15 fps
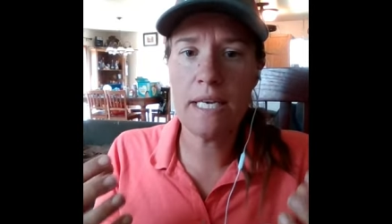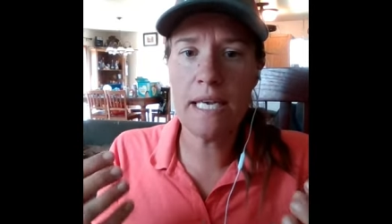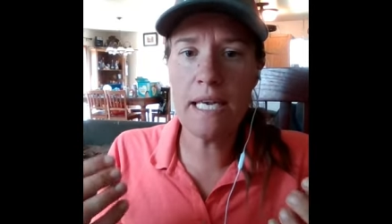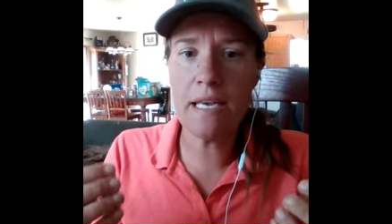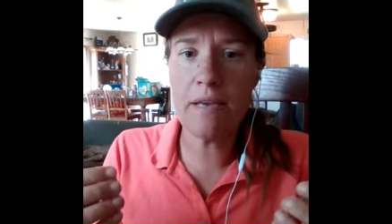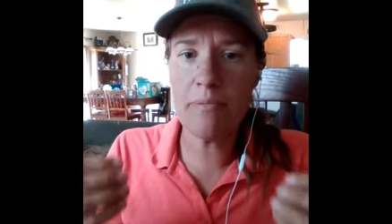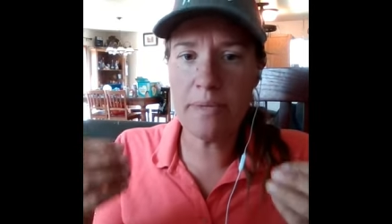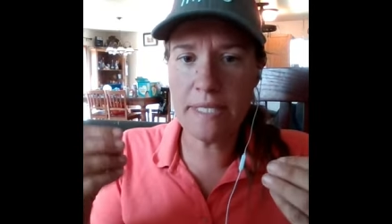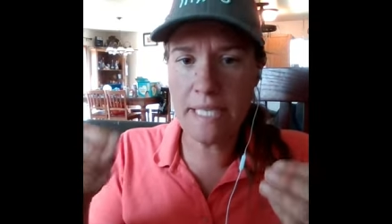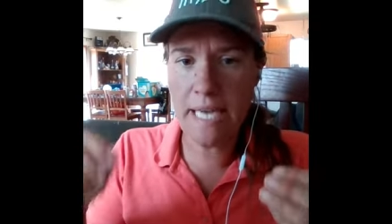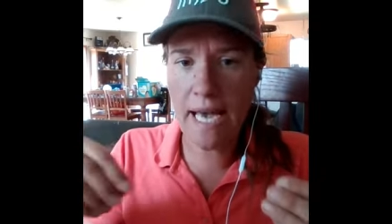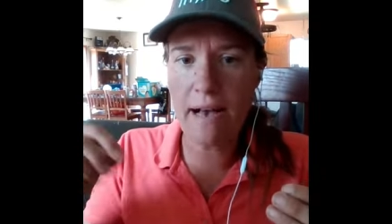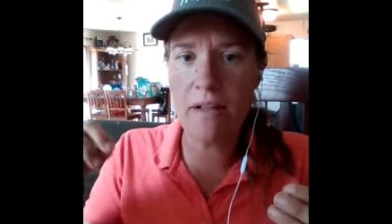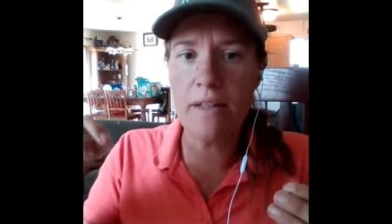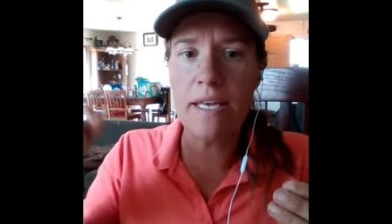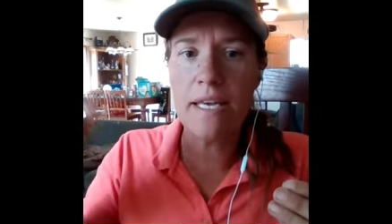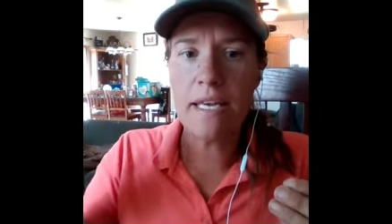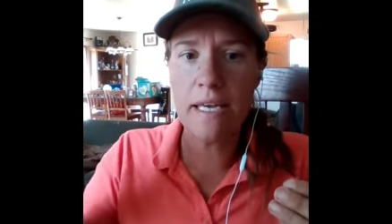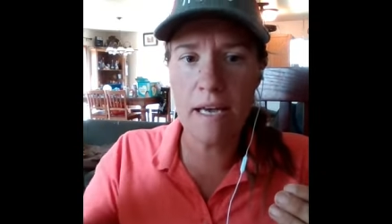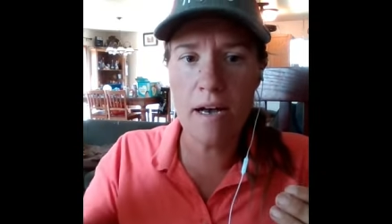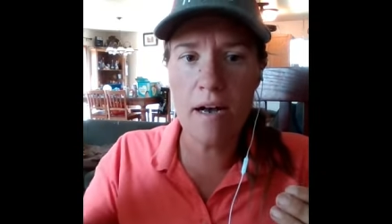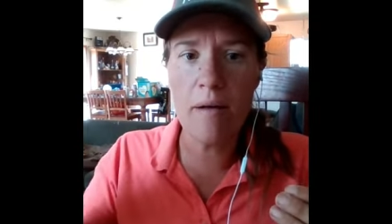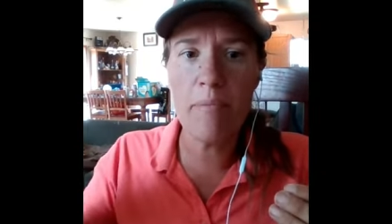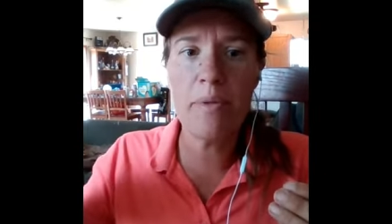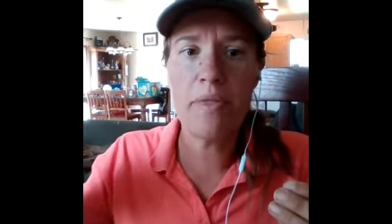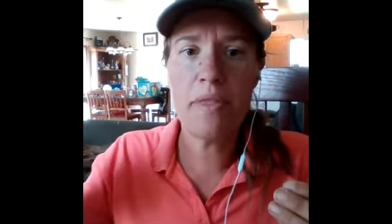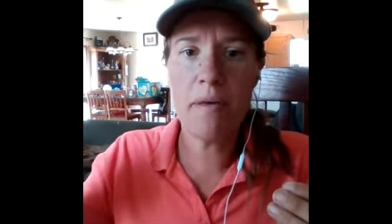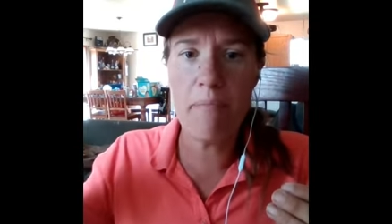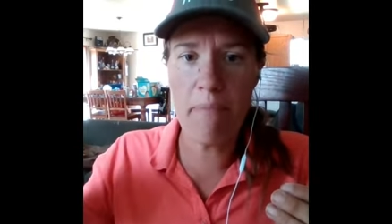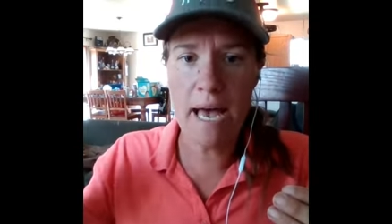keep tallying up
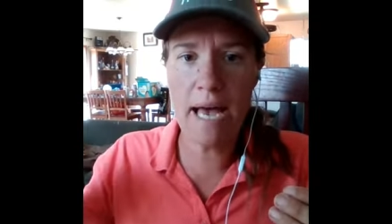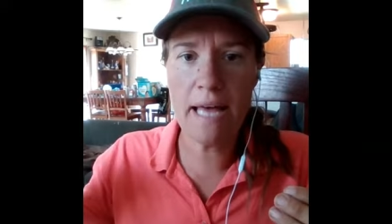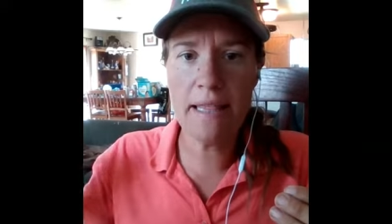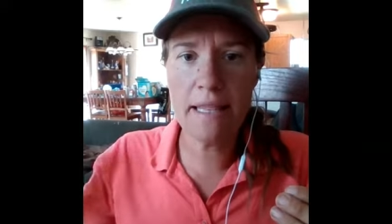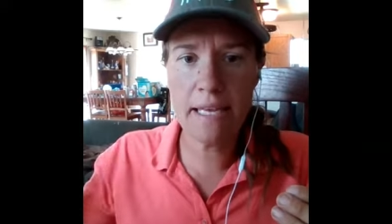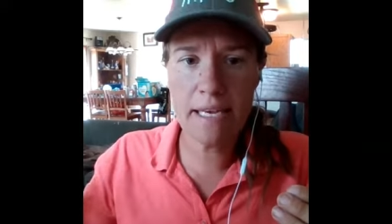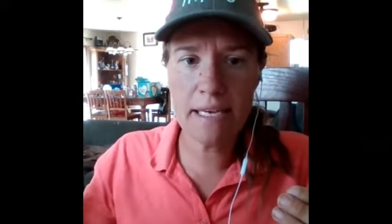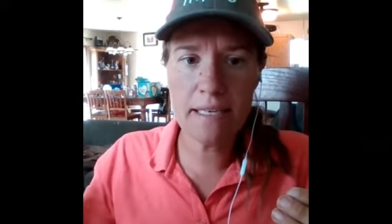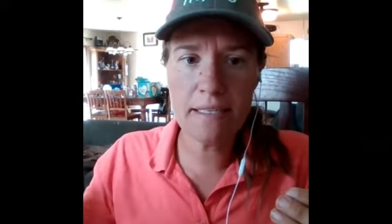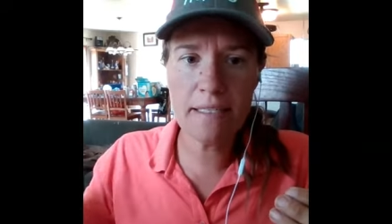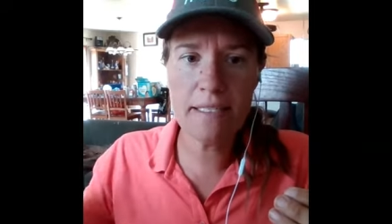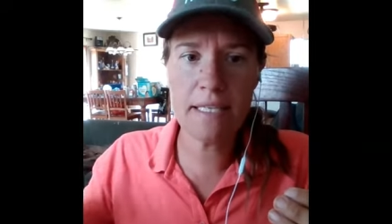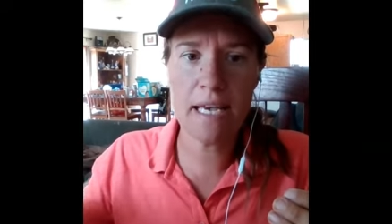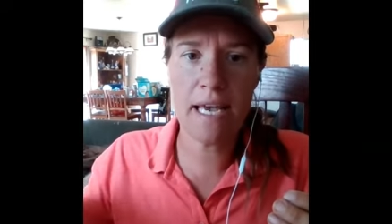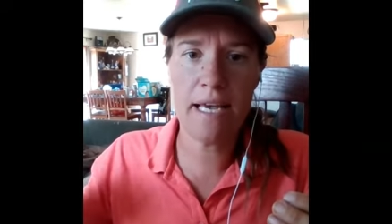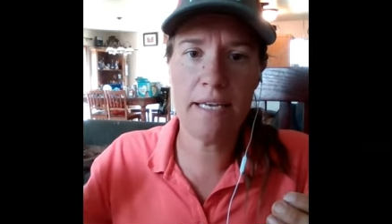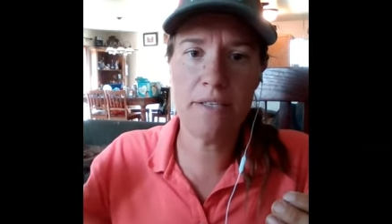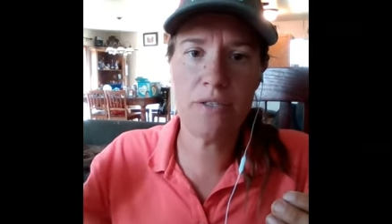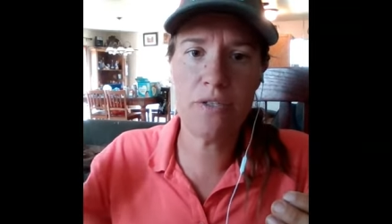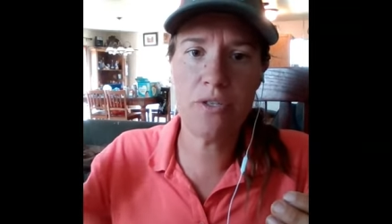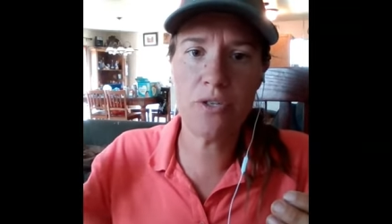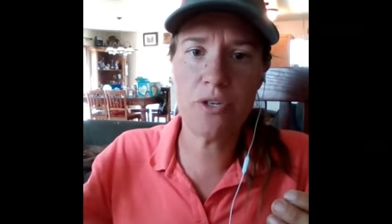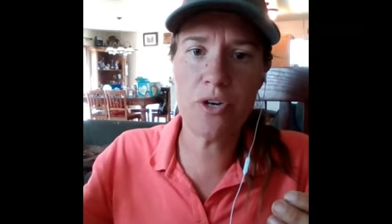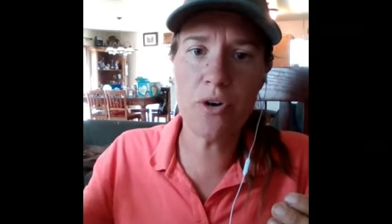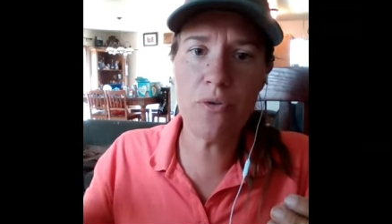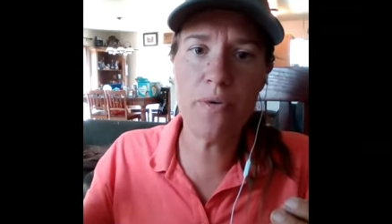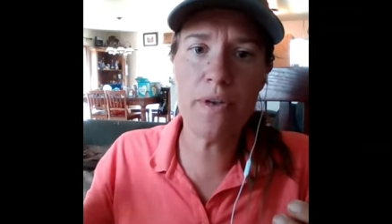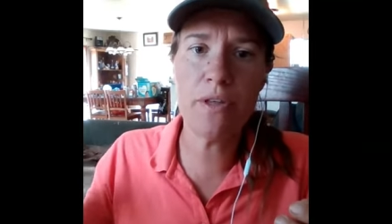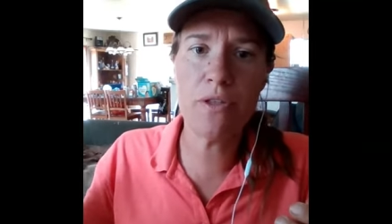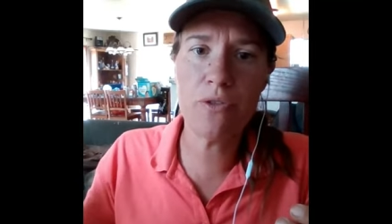the bad things as you're
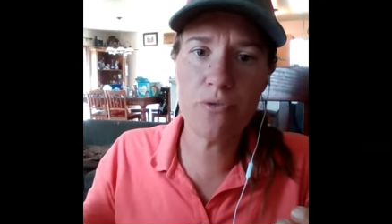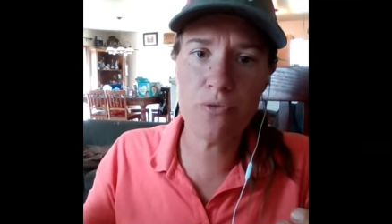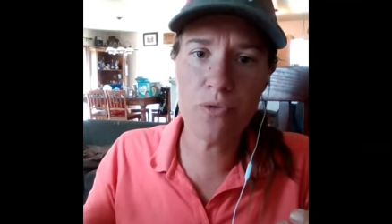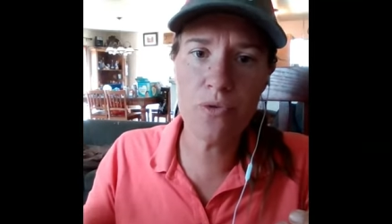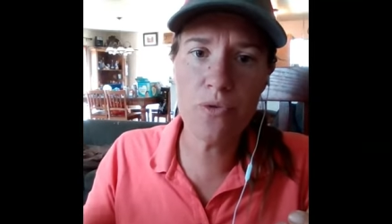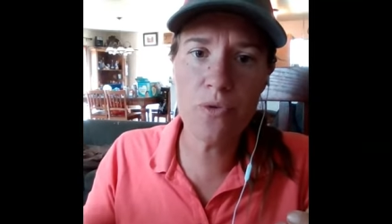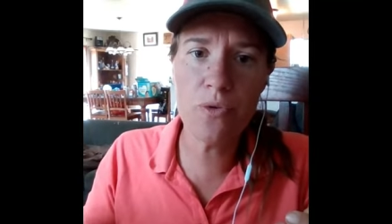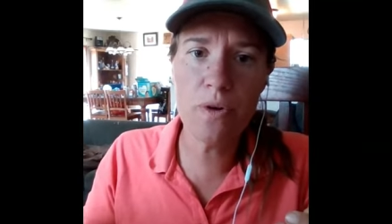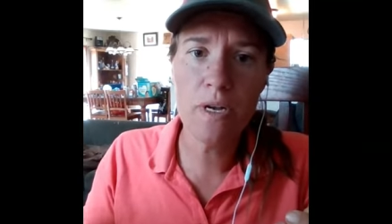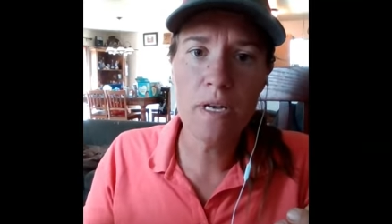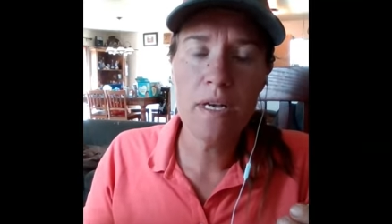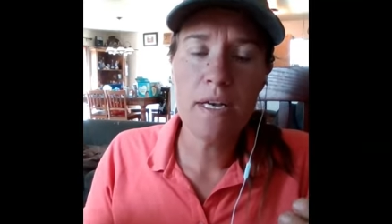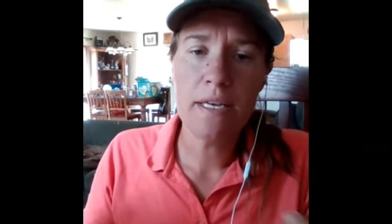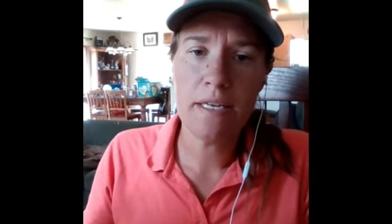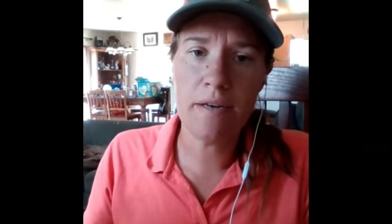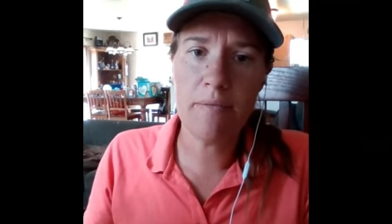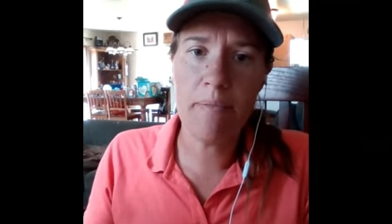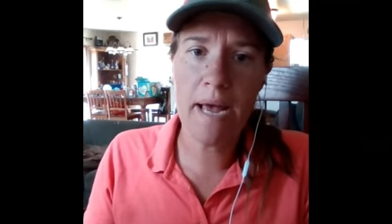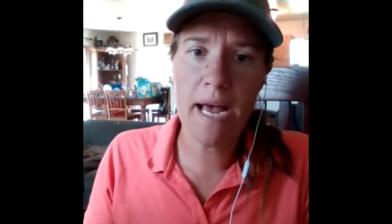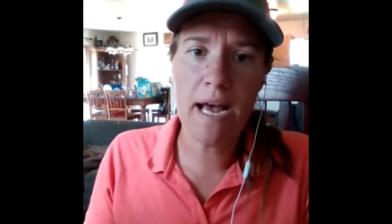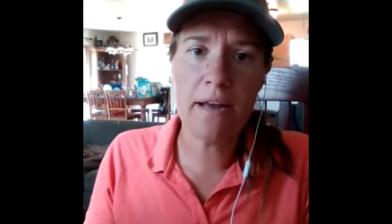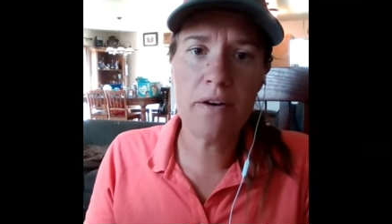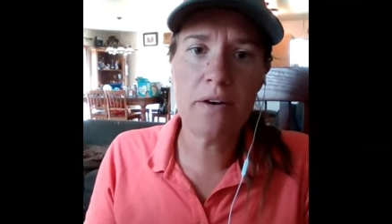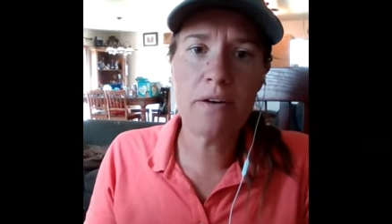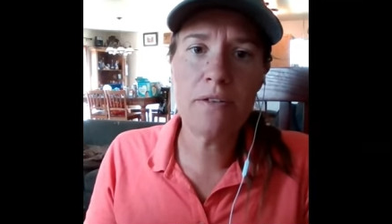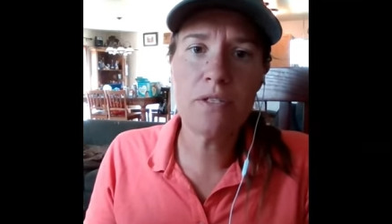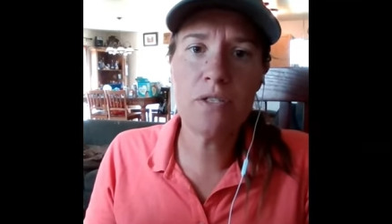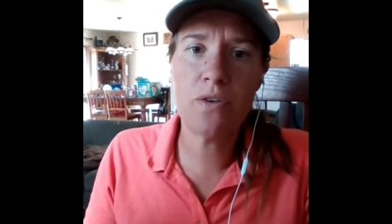going through your pattern.